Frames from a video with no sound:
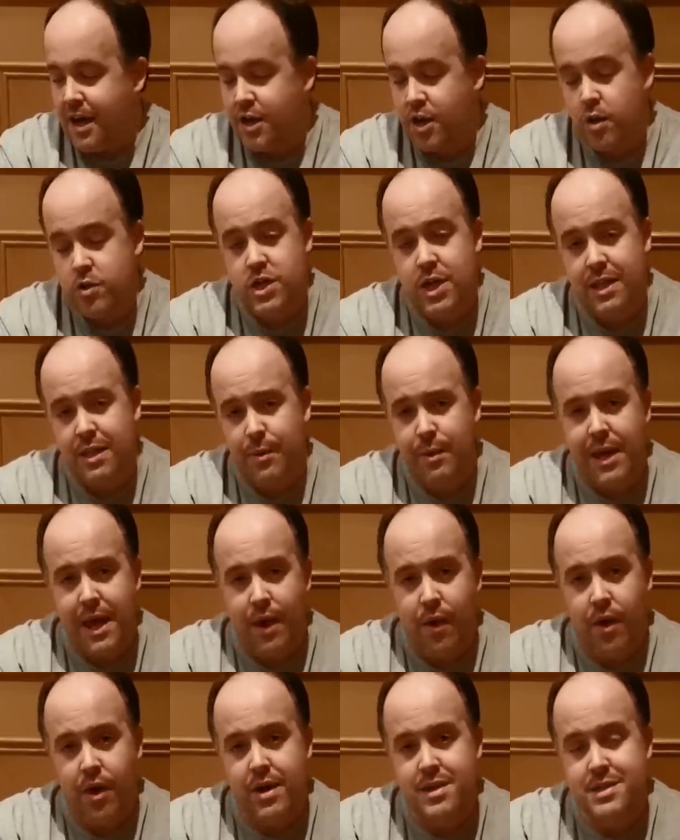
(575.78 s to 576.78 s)
Go check that one
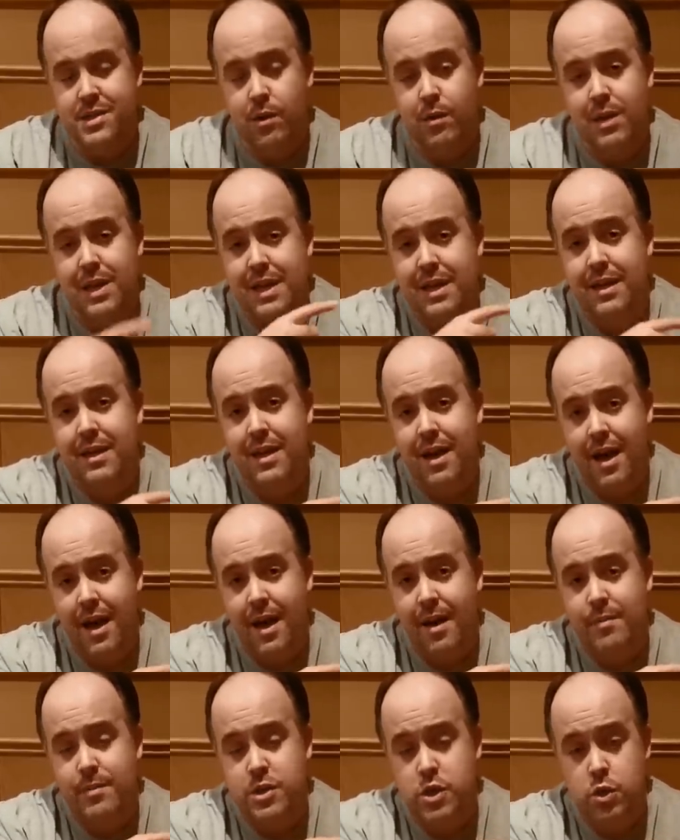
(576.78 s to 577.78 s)
out, guys. I'll link
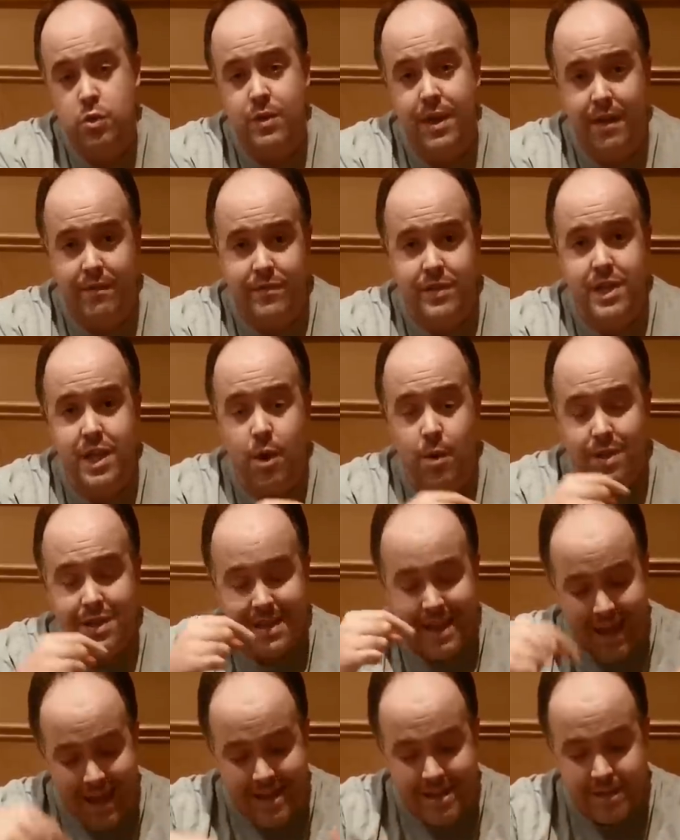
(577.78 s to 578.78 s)
to that video at
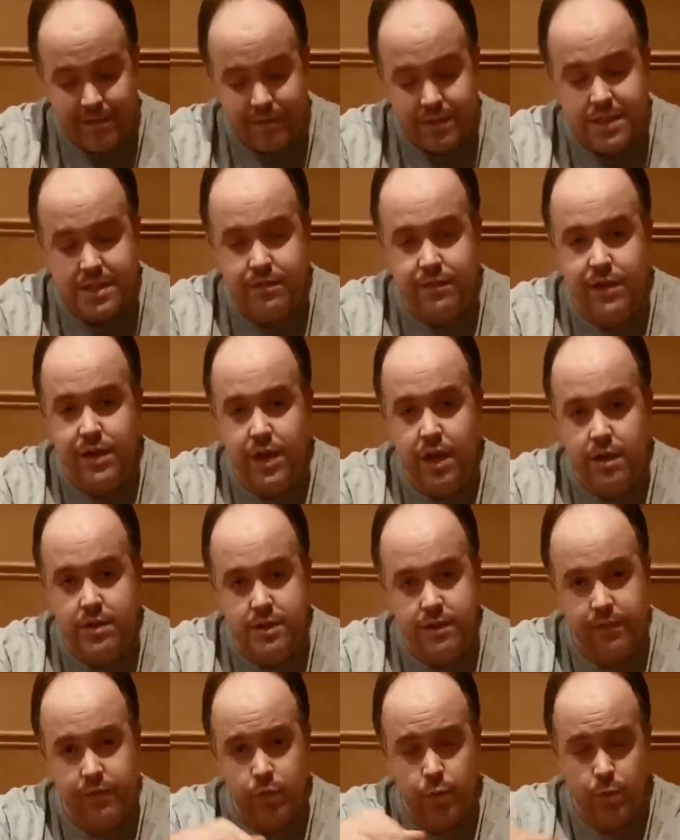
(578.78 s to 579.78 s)
the end of this video,
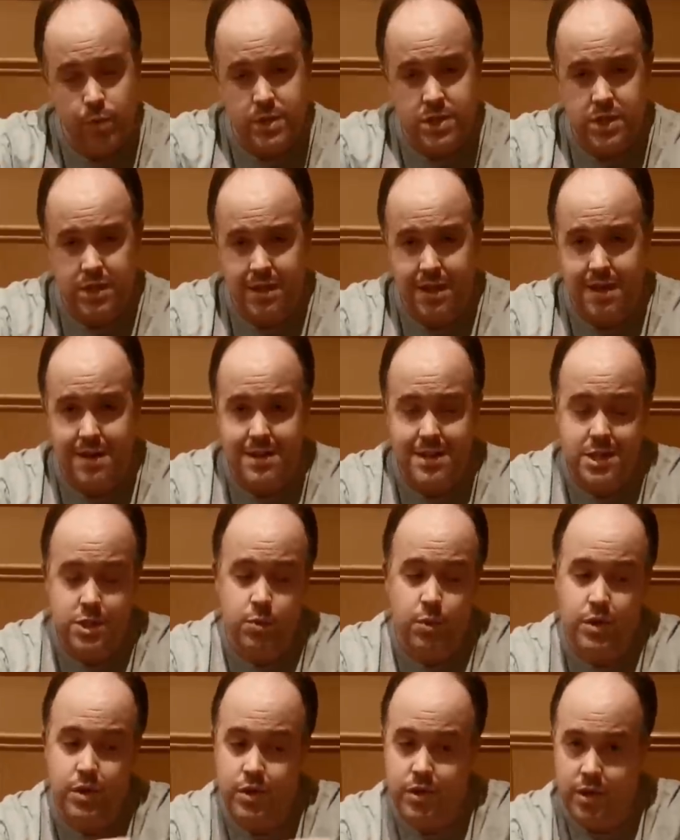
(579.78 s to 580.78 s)
so if you watched to the end of
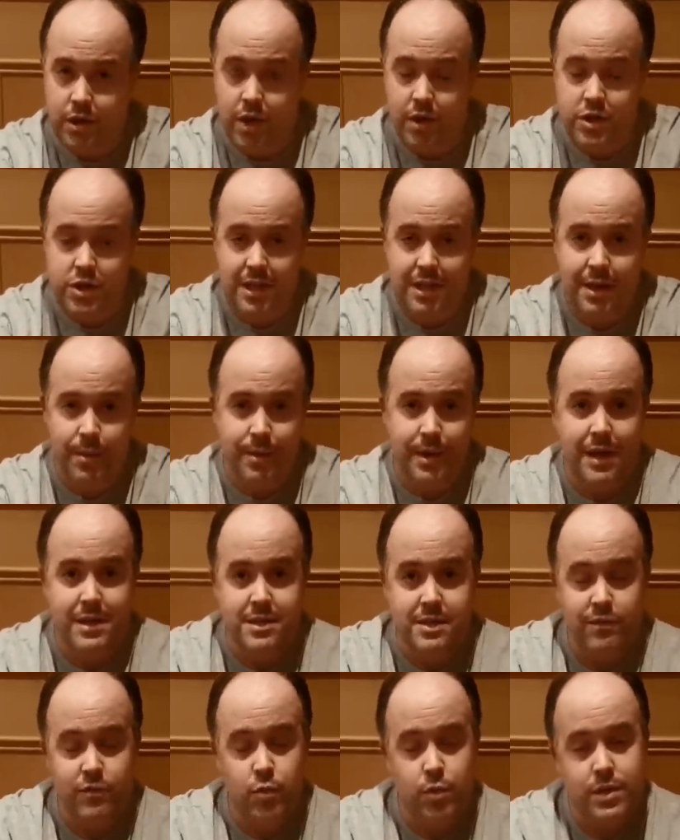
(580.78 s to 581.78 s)
this one, you can go check that one
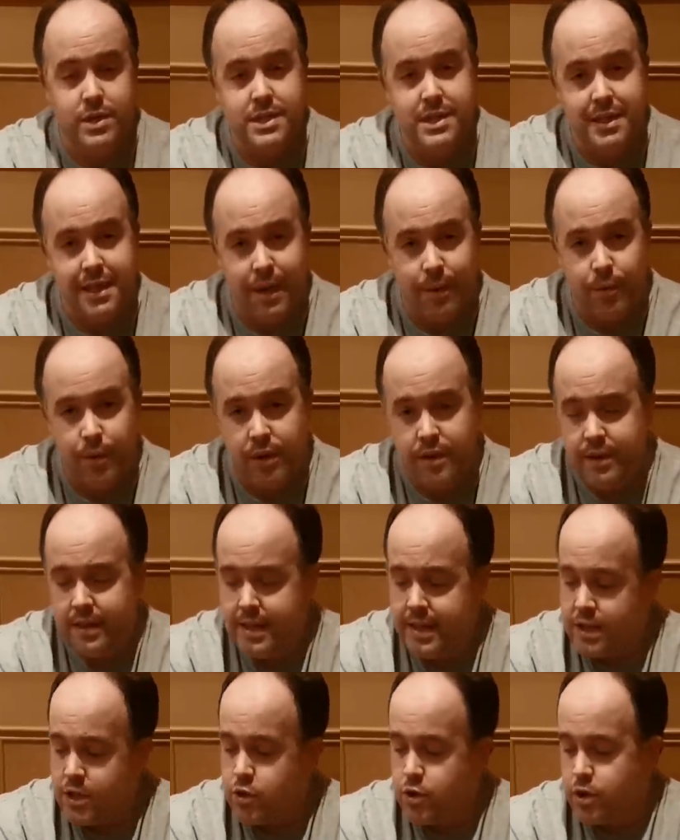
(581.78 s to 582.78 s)
out if you want to see that one.
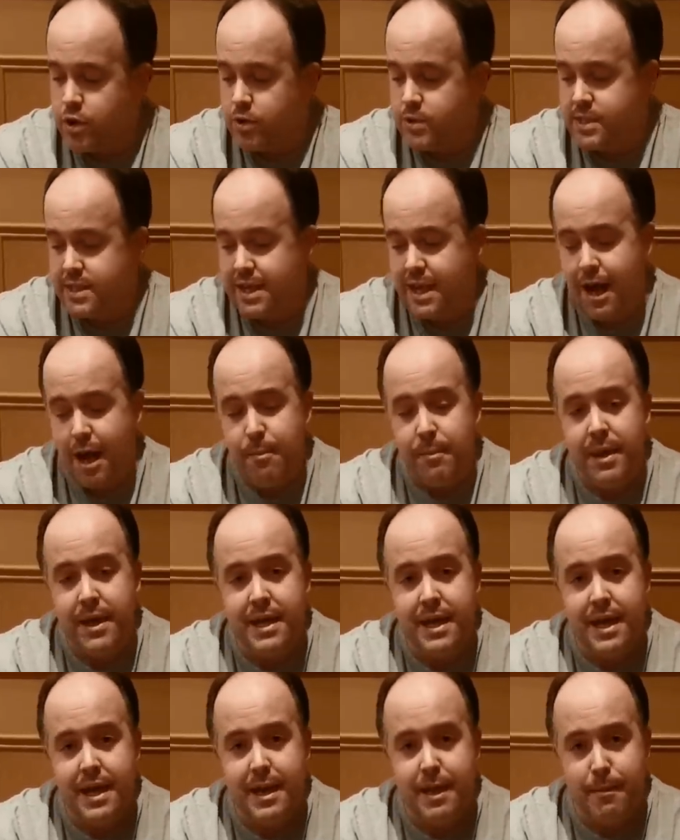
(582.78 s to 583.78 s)
You can see how my
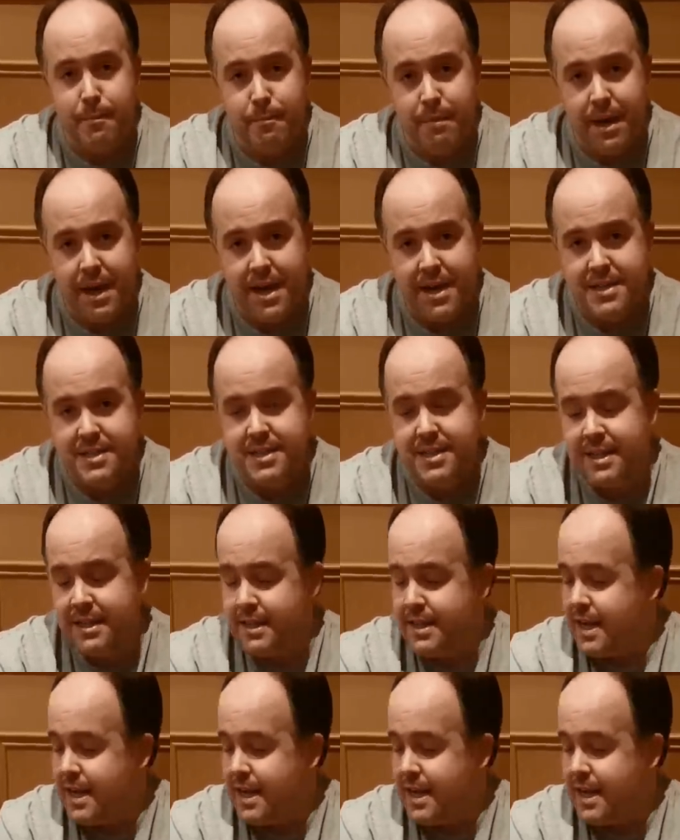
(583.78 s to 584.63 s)
gear compares.